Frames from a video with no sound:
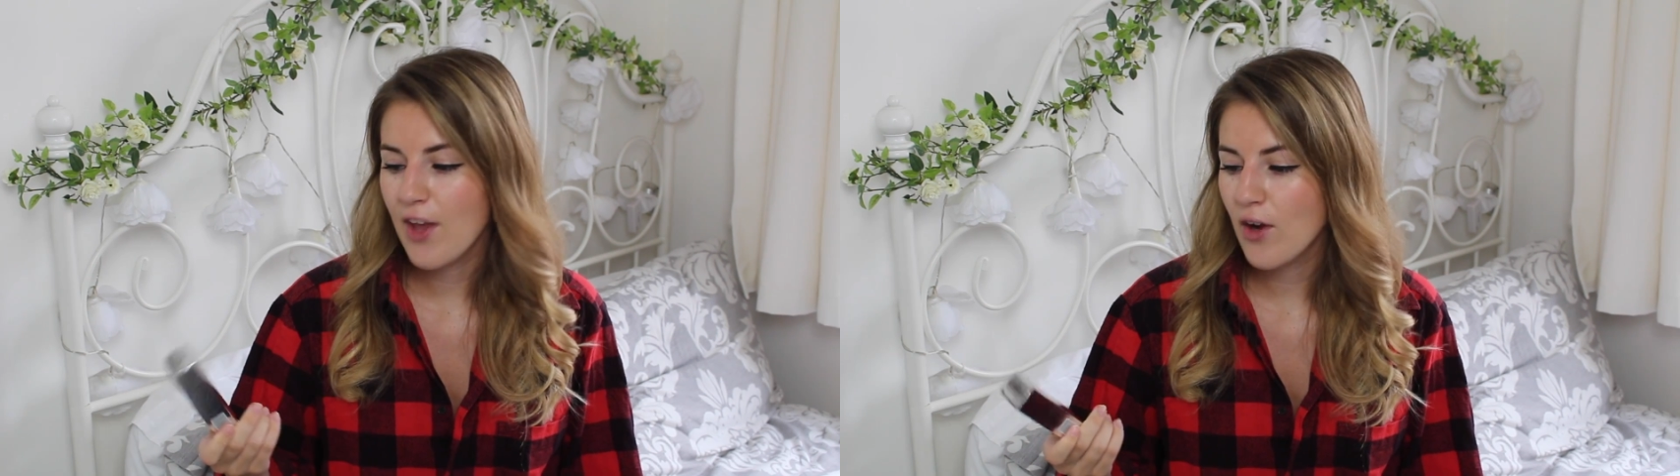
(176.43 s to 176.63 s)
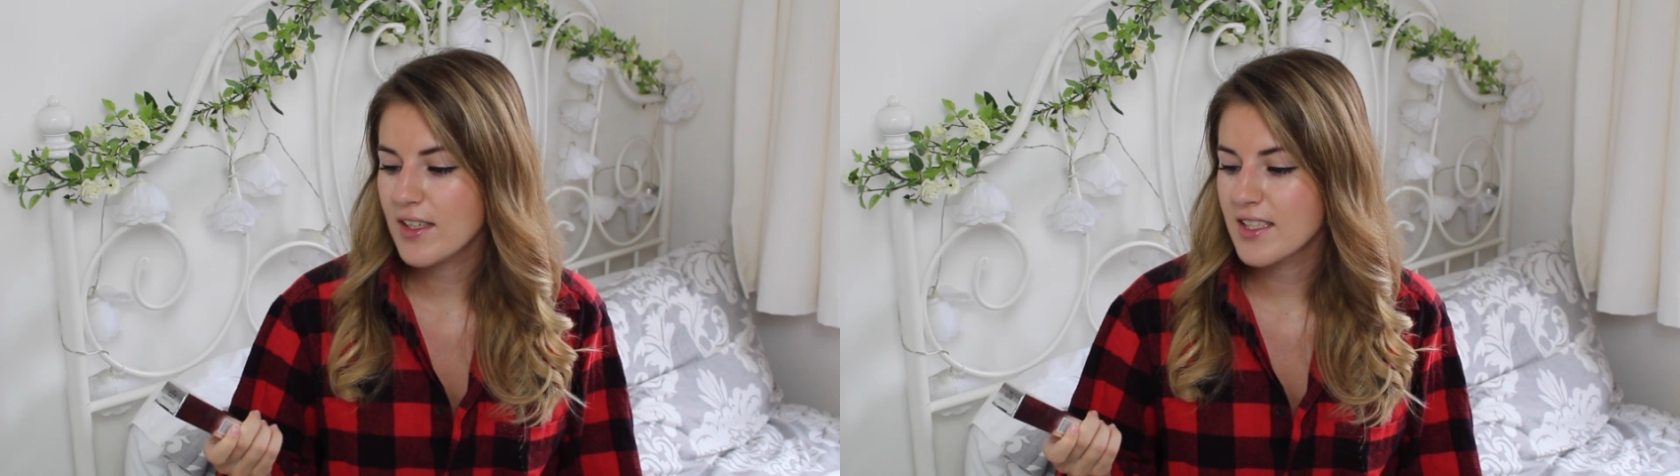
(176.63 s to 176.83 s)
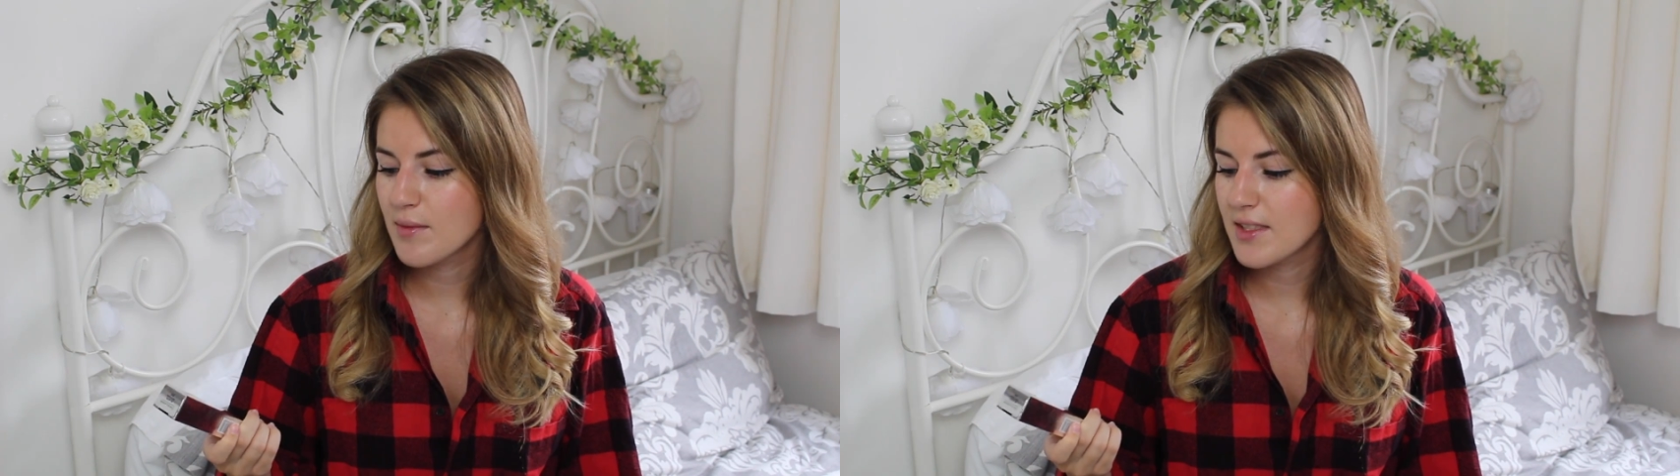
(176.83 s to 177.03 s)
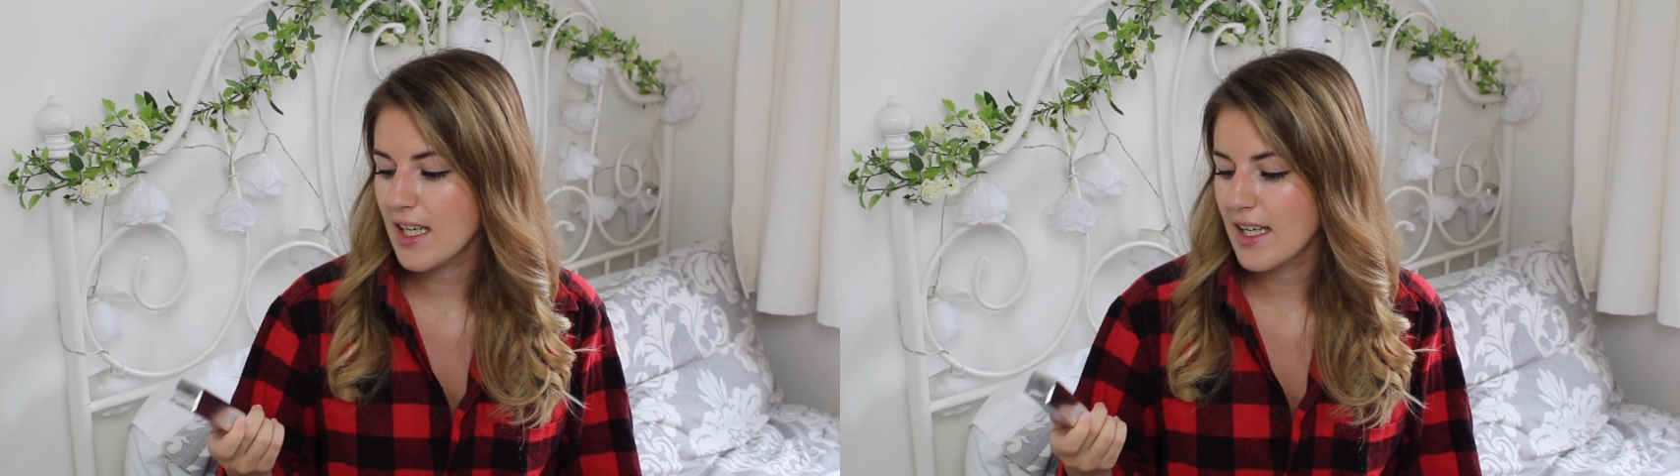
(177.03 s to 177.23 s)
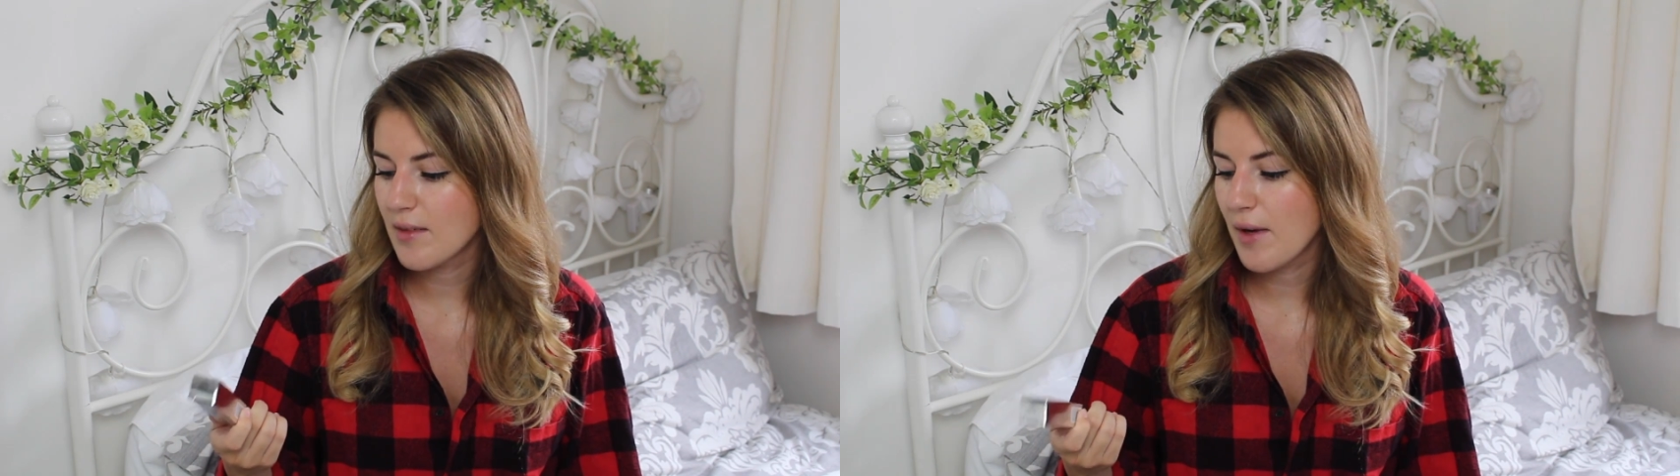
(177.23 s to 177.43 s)
they only seem to
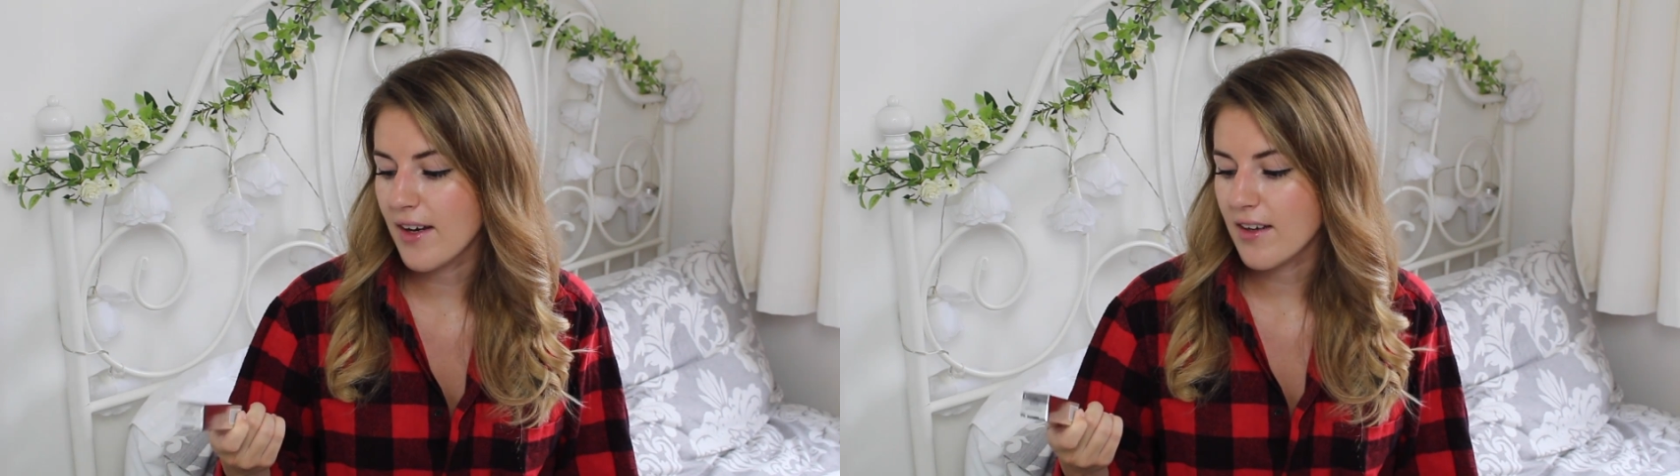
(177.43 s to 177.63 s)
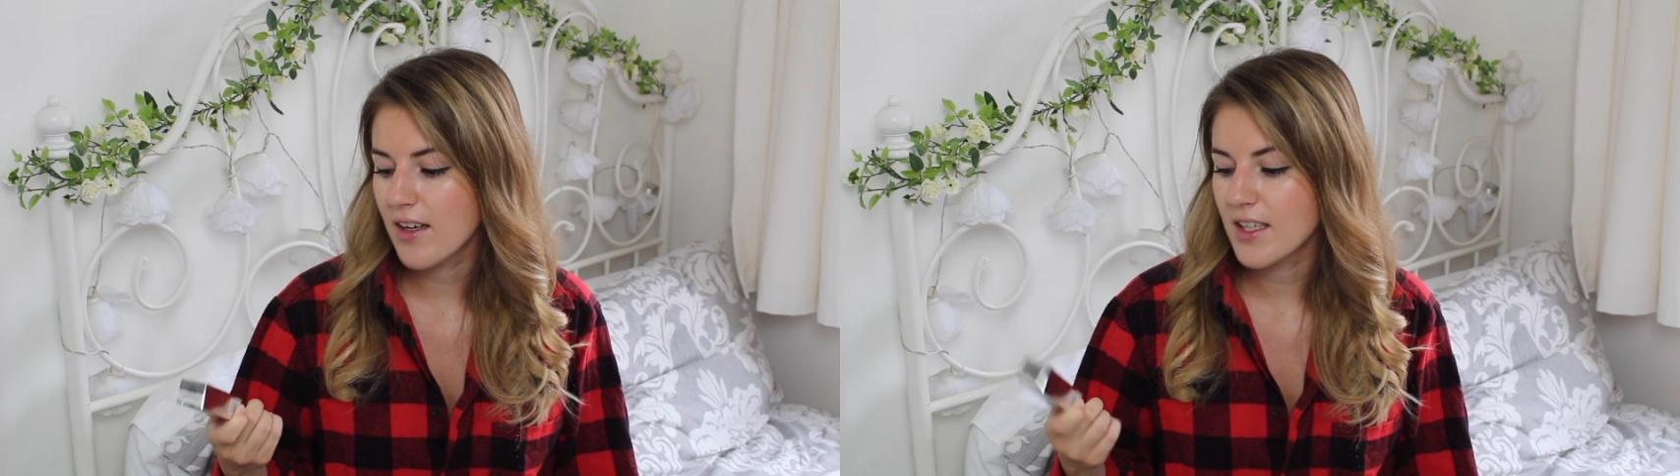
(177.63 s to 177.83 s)
sell it in America.